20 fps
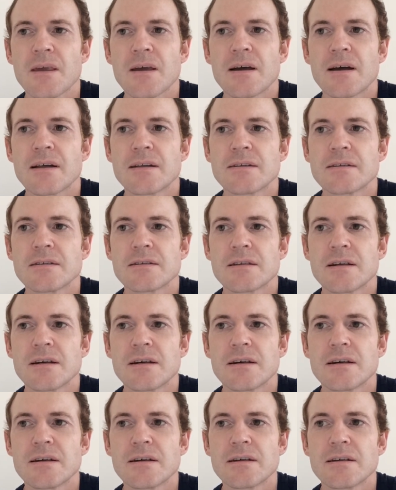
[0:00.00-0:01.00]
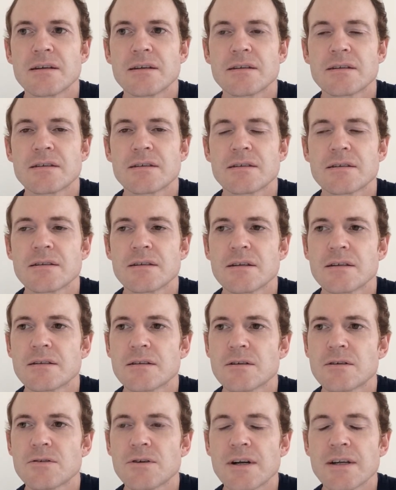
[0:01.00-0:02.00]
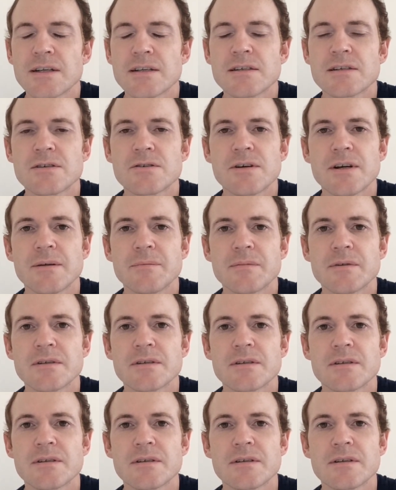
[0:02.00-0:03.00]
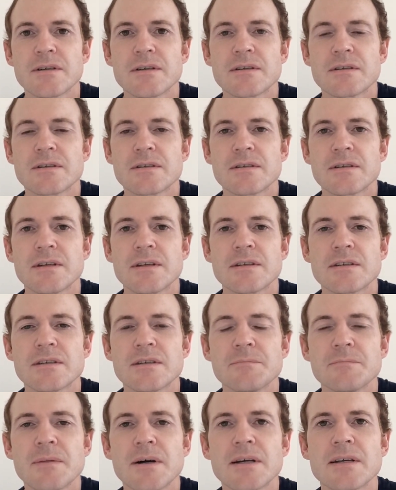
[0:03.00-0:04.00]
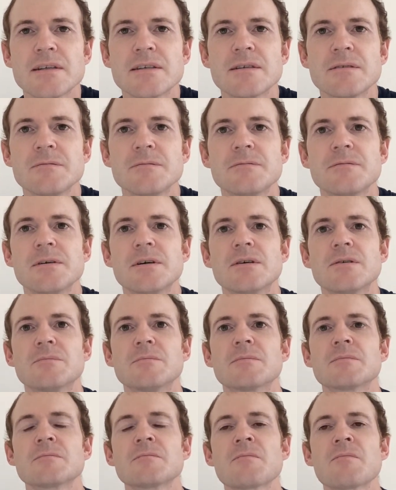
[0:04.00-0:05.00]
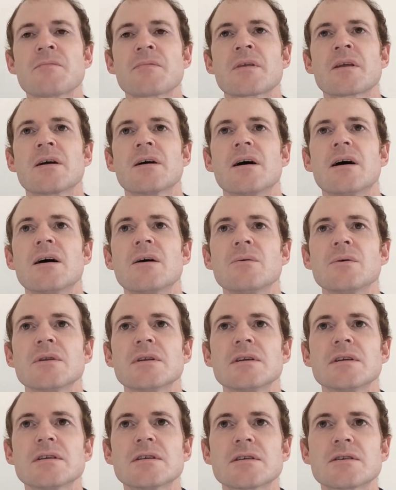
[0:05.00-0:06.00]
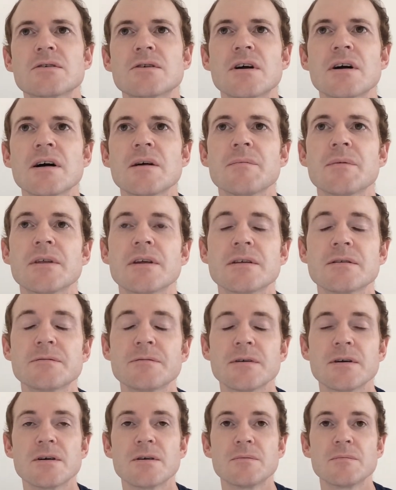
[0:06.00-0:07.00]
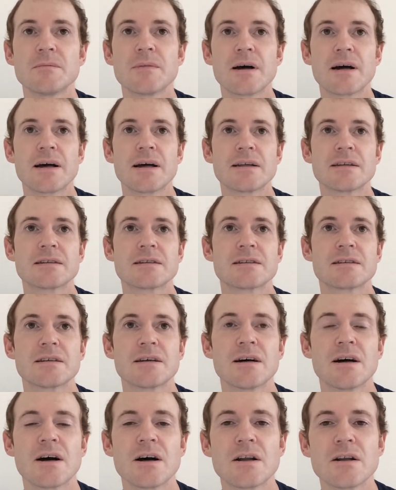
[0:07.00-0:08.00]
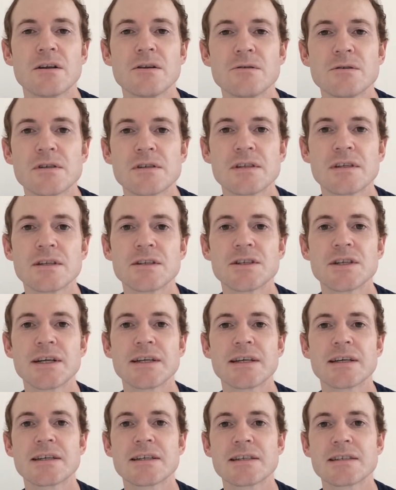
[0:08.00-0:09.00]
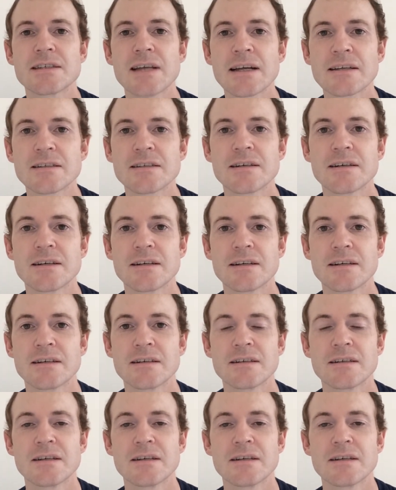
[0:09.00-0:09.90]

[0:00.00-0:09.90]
And it's a great script. It's an amazing film. I would describe this film as hallucinogenic satire.